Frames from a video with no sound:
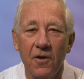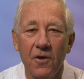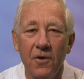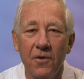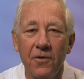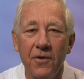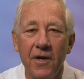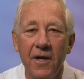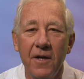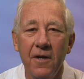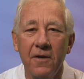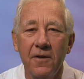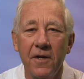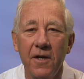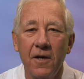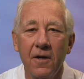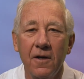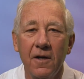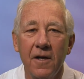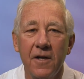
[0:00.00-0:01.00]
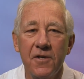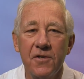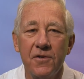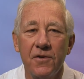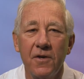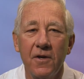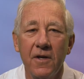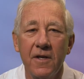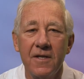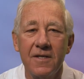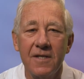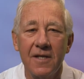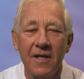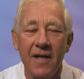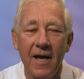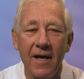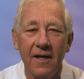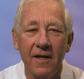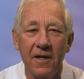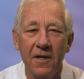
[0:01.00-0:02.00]
lowering LDL cholesterol is
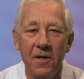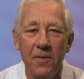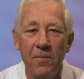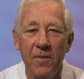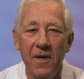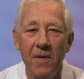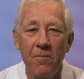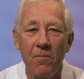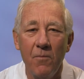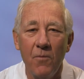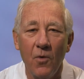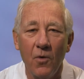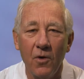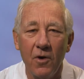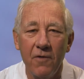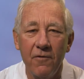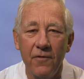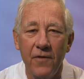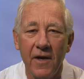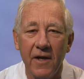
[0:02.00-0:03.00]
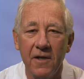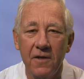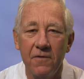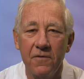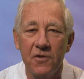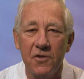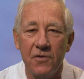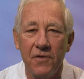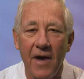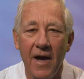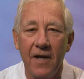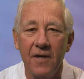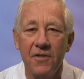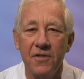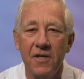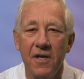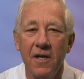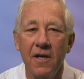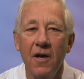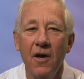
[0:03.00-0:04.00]
likely to be a more effective
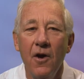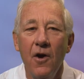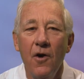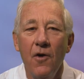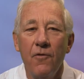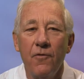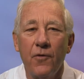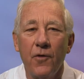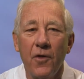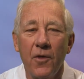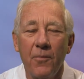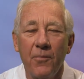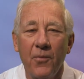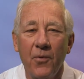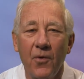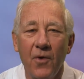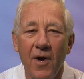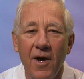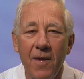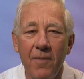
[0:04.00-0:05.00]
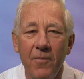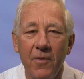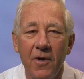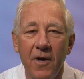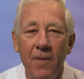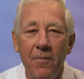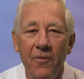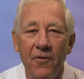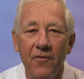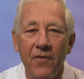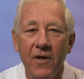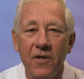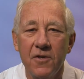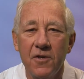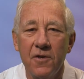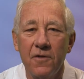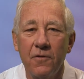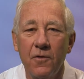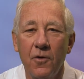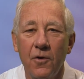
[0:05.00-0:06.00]
strategy for the primary
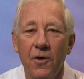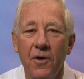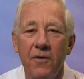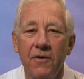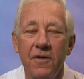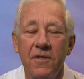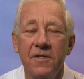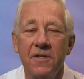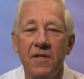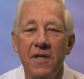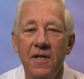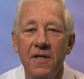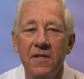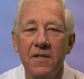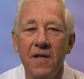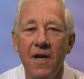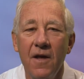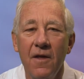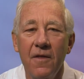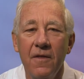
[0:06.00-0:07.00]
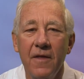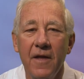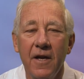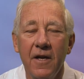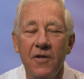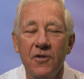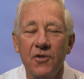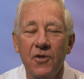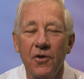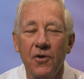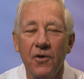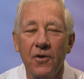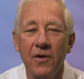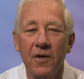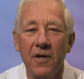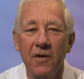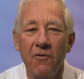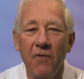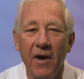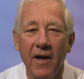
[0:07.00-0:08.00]
prevention of coronary disease than is
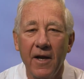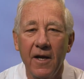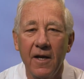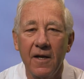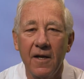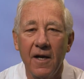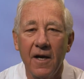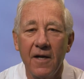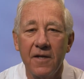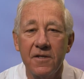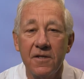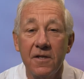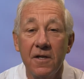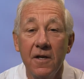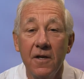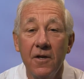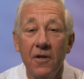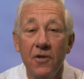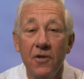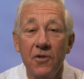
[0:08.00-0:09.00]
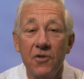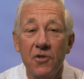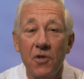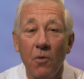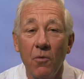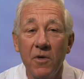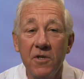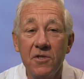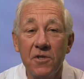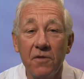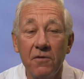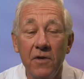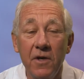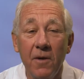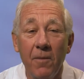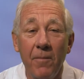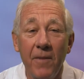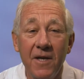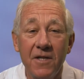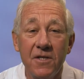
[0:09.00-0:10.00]
currently recognized. So what's the
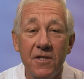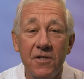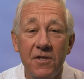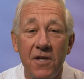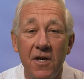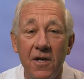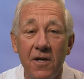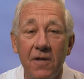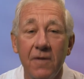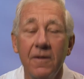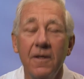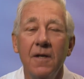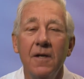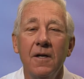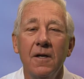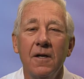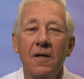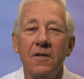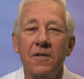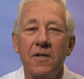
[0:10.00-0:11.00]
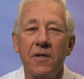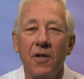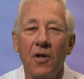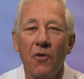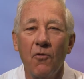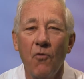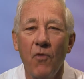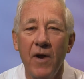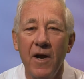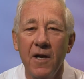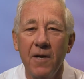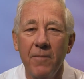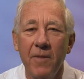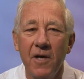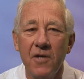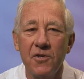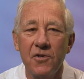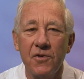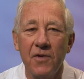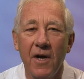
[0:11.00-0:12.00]
real message here? Until a
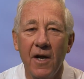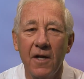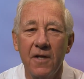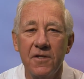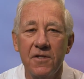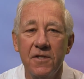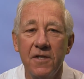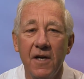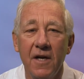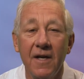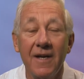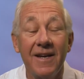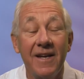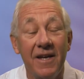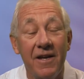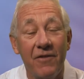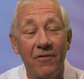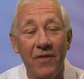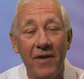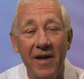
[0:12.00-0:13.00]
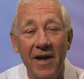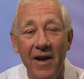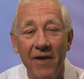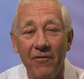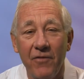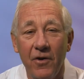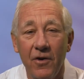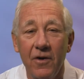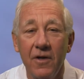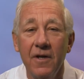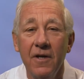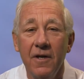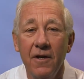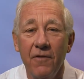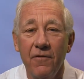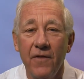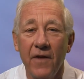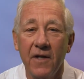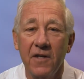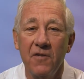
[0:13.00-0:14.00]
randomized trial is done, if ever,
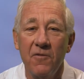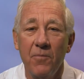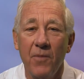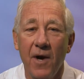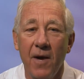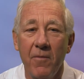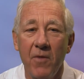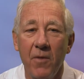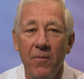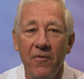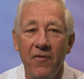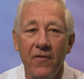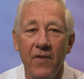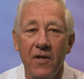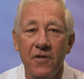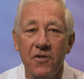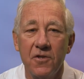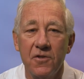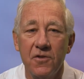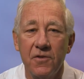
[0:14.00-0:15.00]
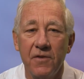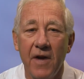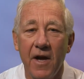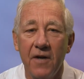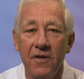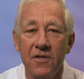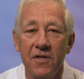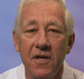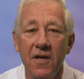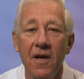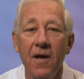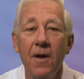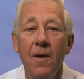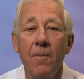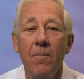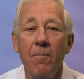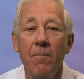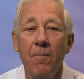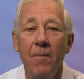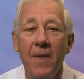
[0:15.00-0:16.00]
effective primary prevention strategy
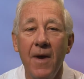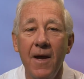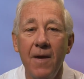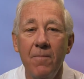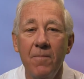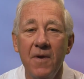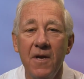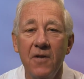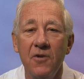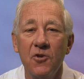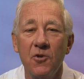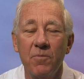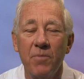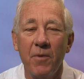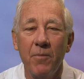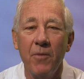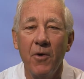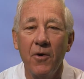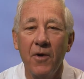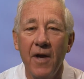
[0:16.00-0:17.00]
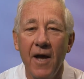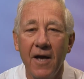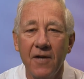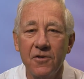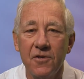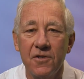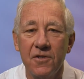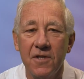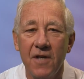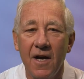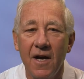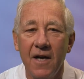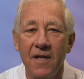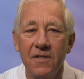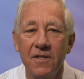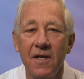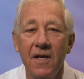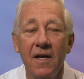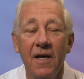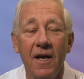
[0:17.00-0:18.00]
may be to promote
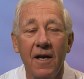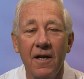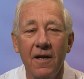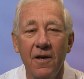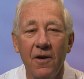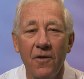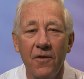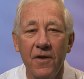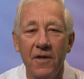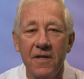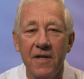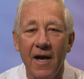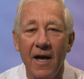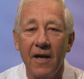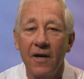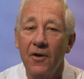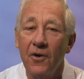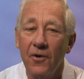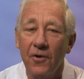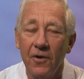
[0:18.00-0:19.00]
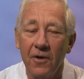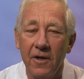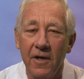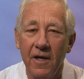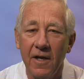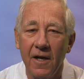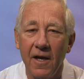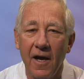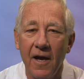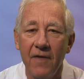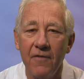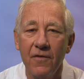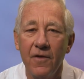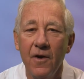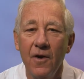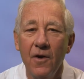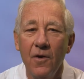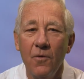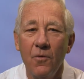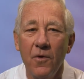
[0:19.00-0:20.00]
exercise and a healthy diet early in life
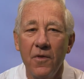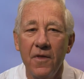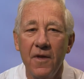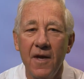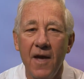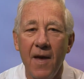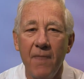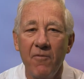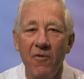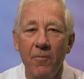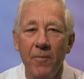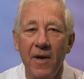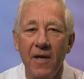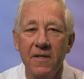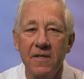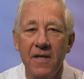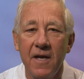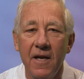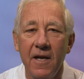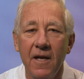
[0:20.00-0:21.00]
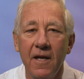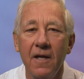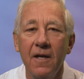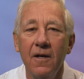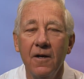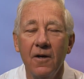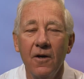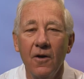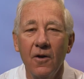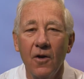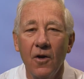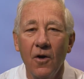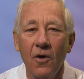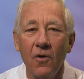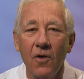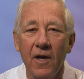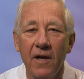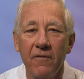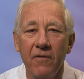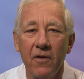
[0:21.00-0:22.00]
with the aim of maintaining a
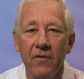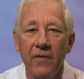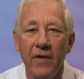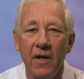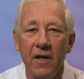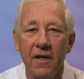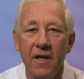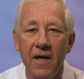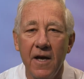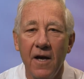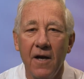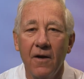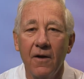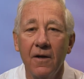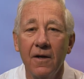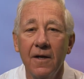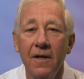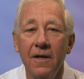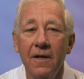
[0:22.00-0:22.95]
low level of LDL.